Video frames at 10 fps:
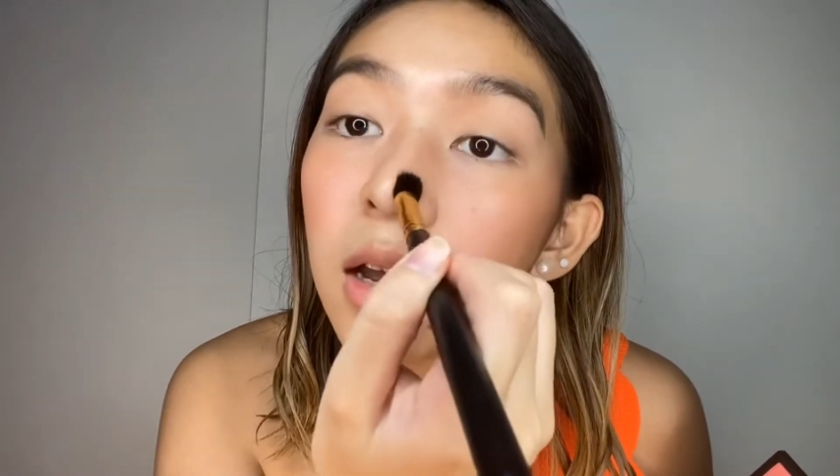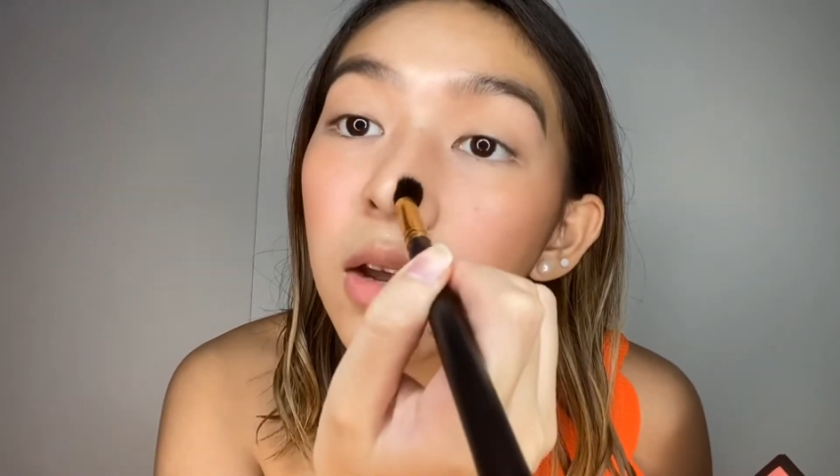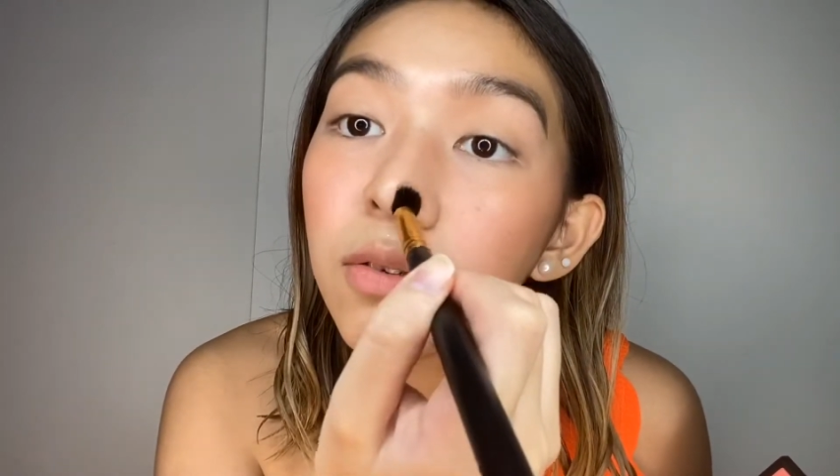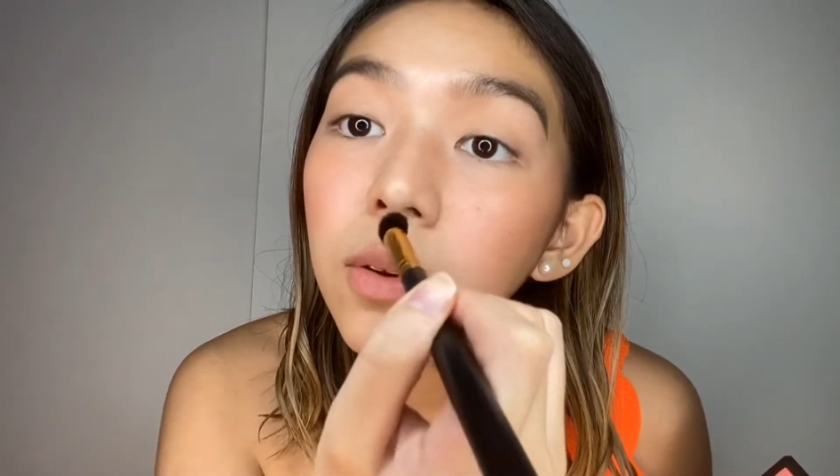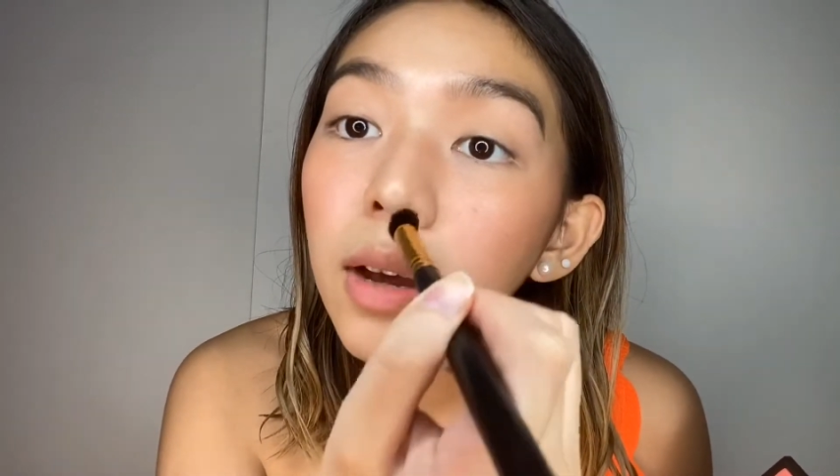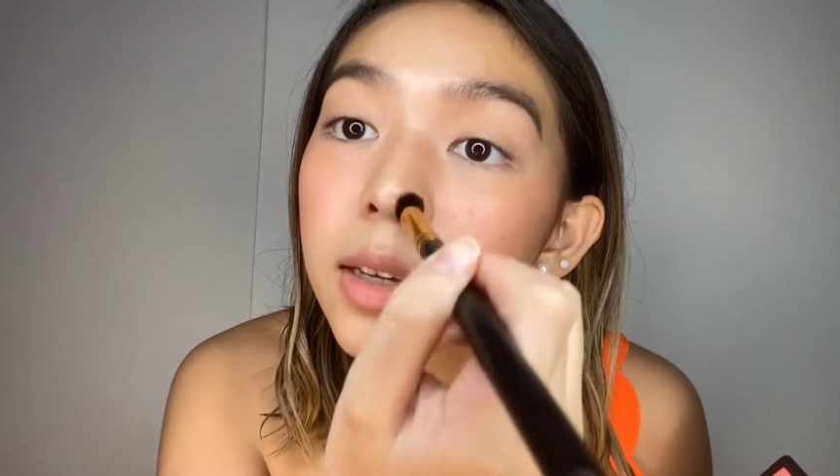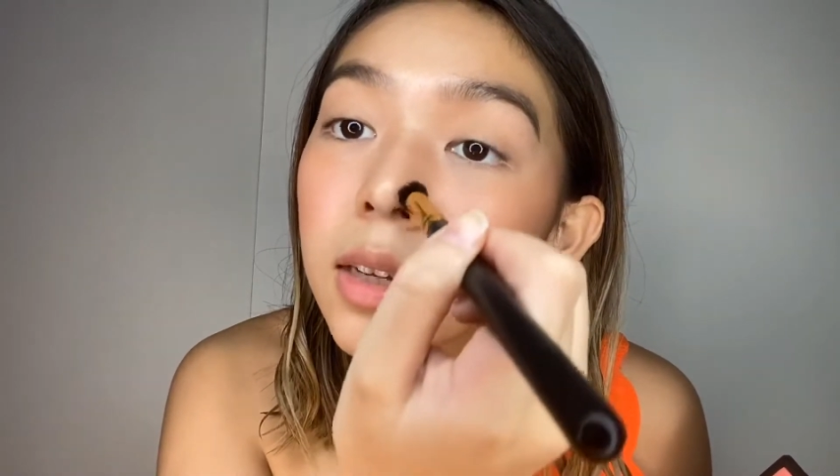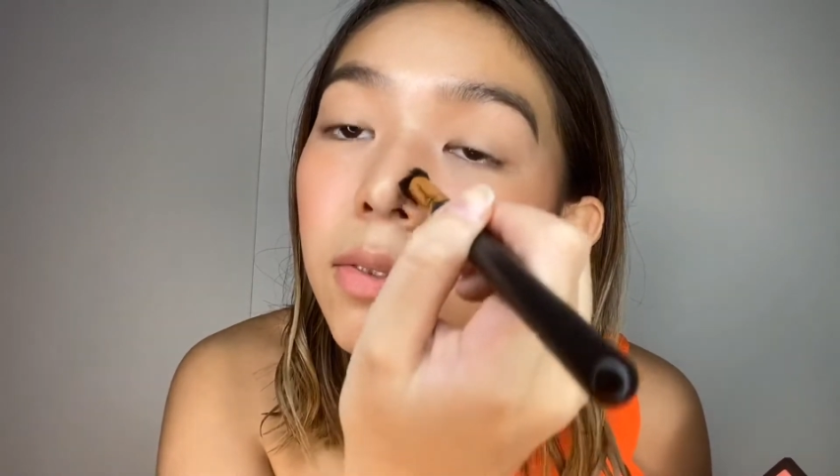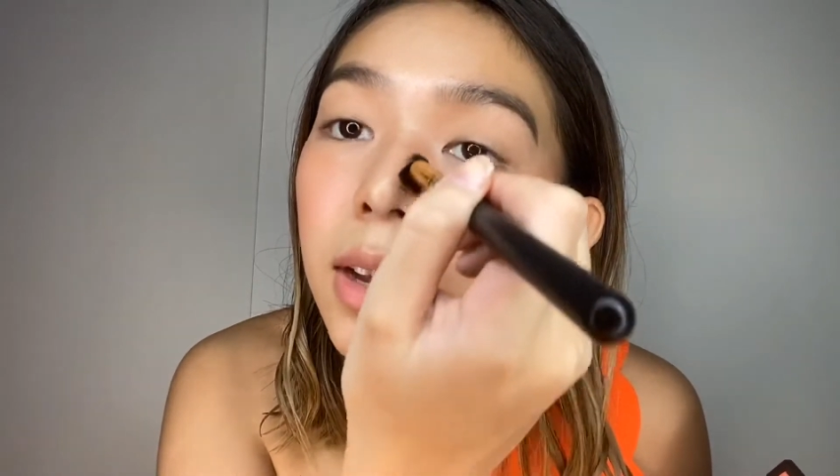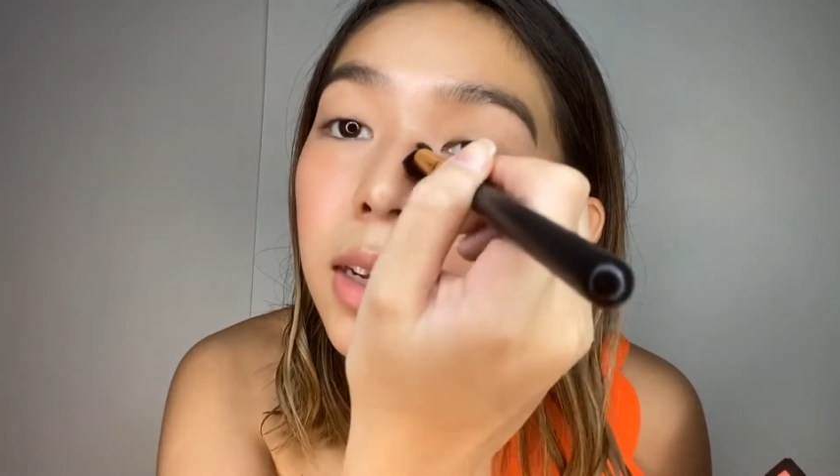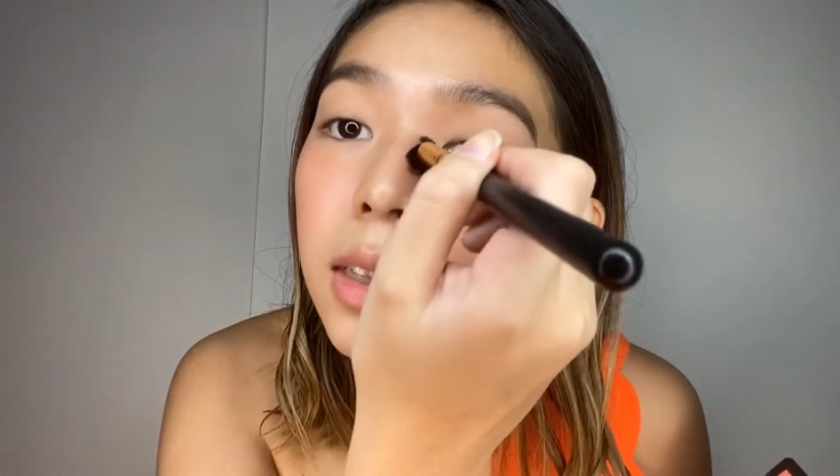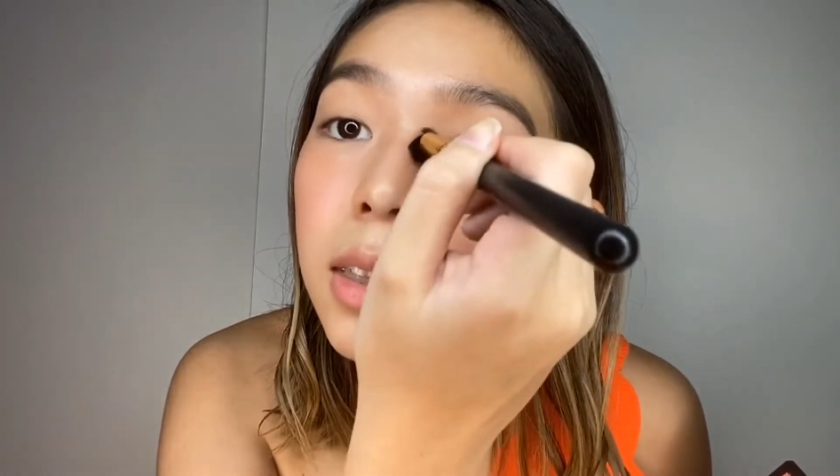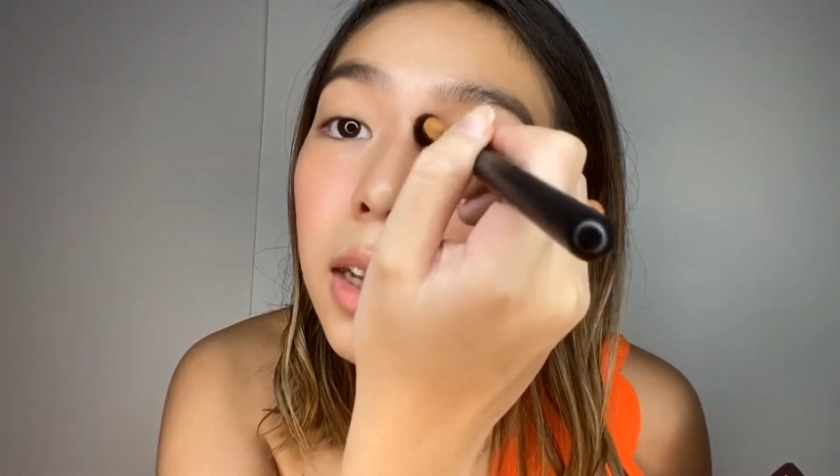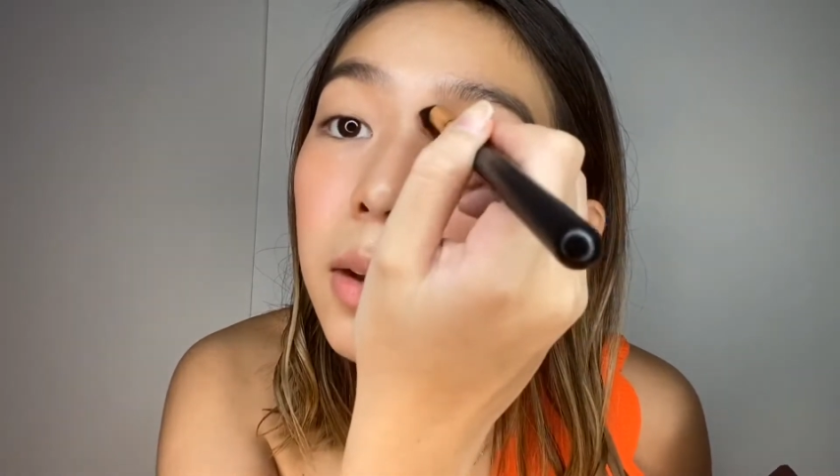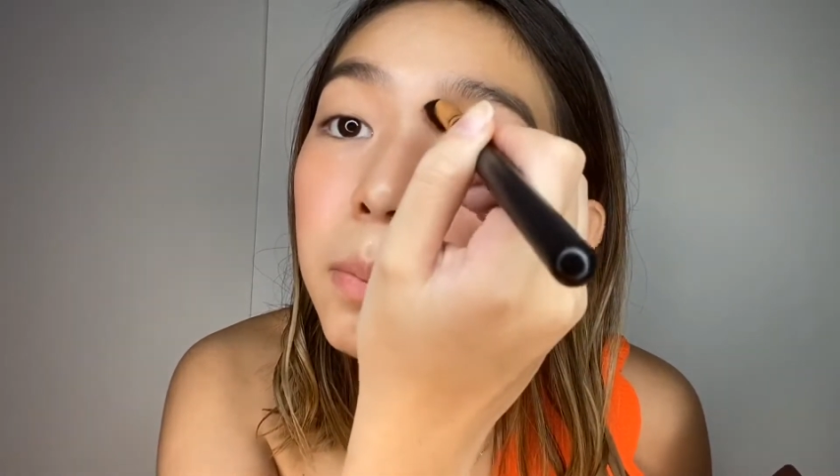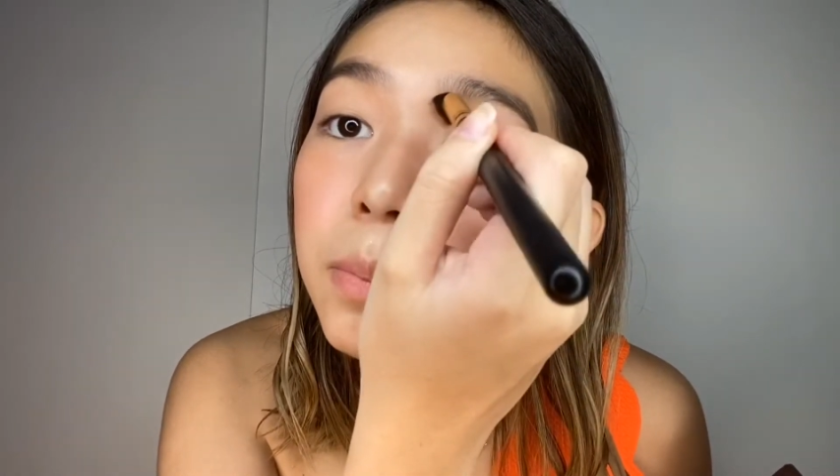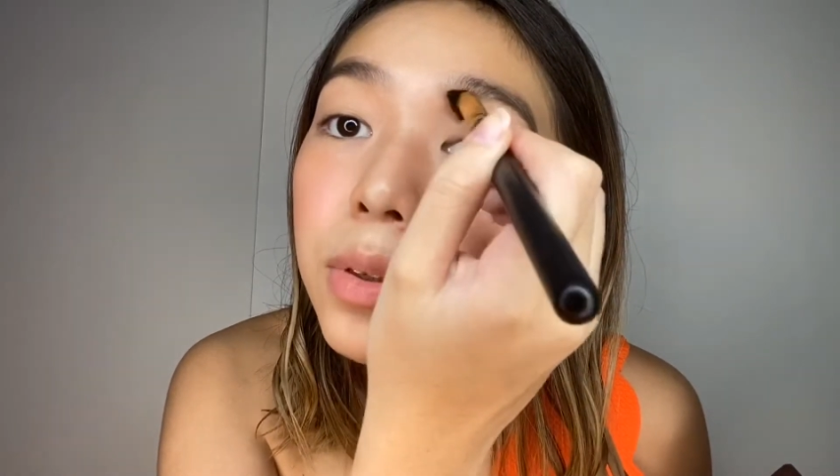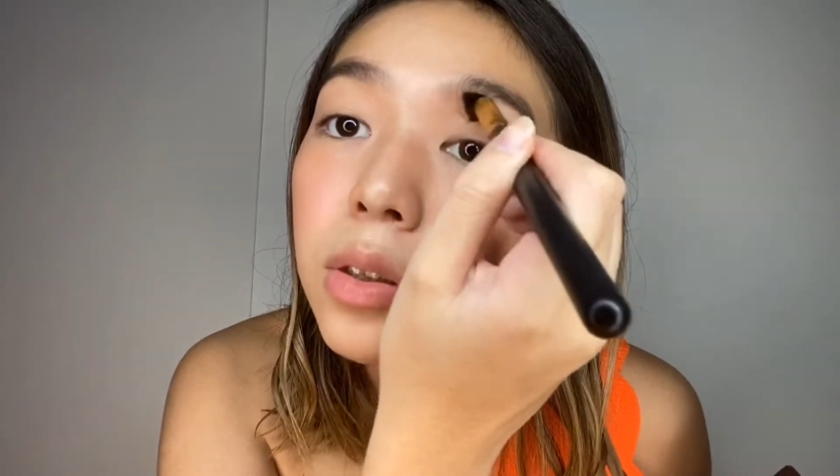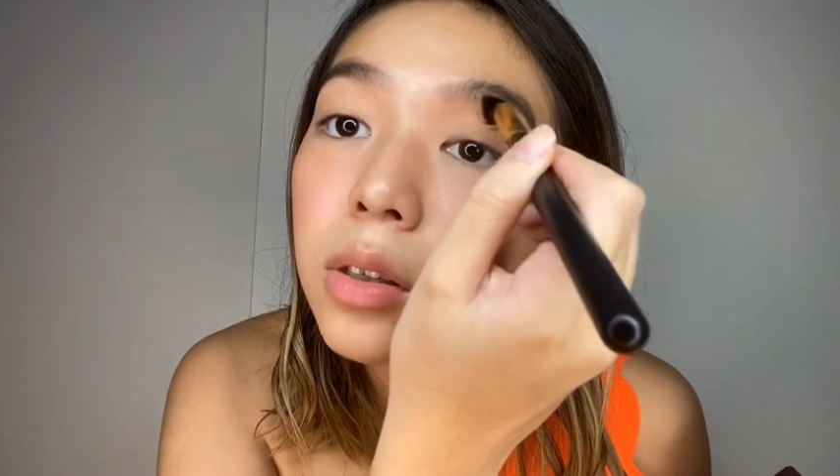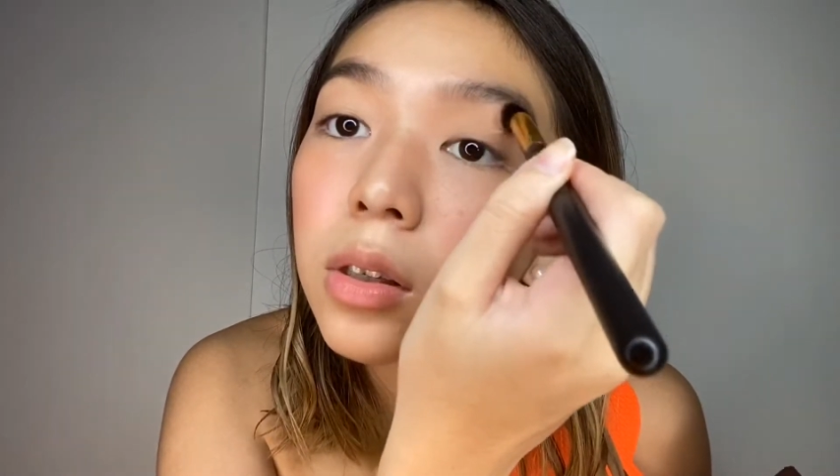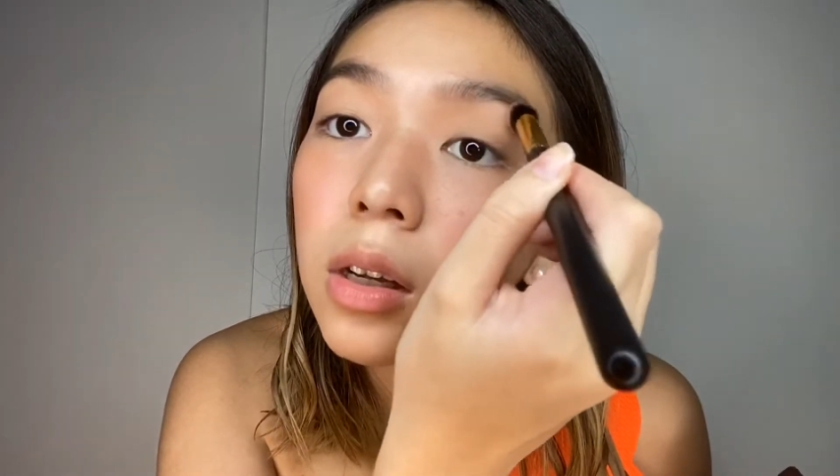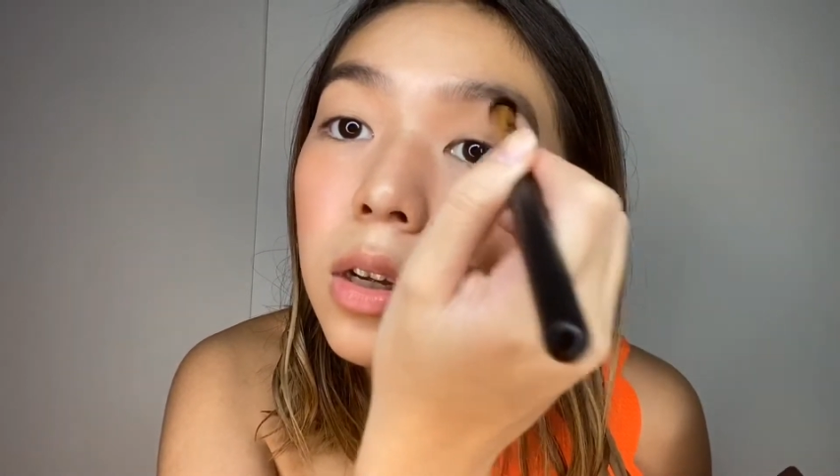If you guys have any tips,